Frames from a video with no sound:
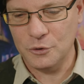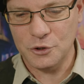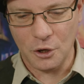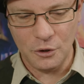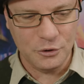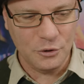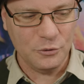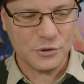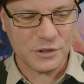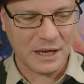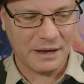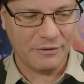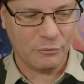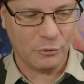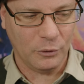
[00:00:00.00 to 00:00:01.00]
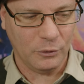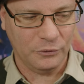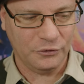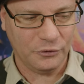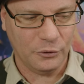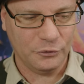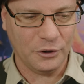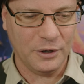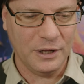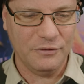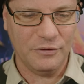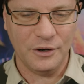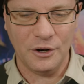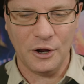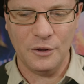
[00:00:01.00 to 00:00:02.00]
who don't use cover rules or don't
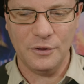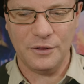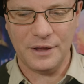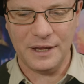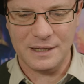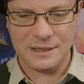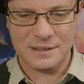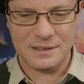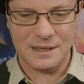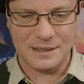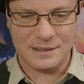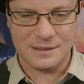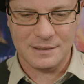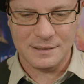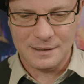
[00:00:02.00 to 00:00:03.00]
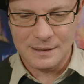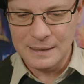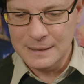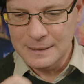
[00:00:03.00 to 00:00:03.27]
even know that they exist.